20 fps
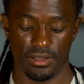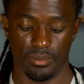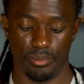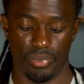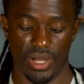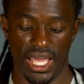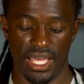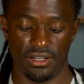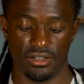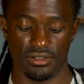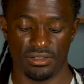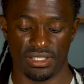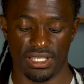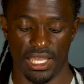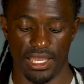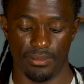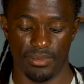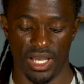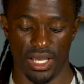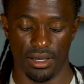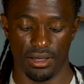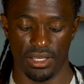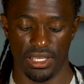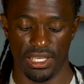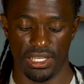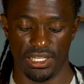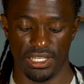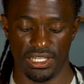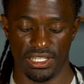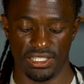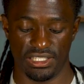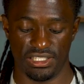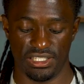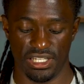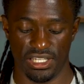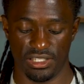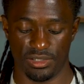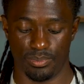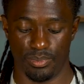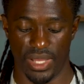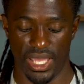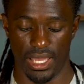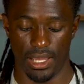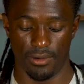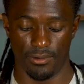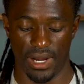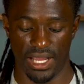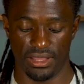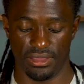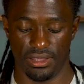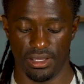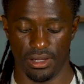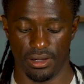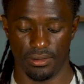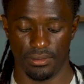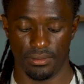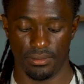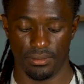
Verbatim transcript: Bad news came out and then it's just bam right there.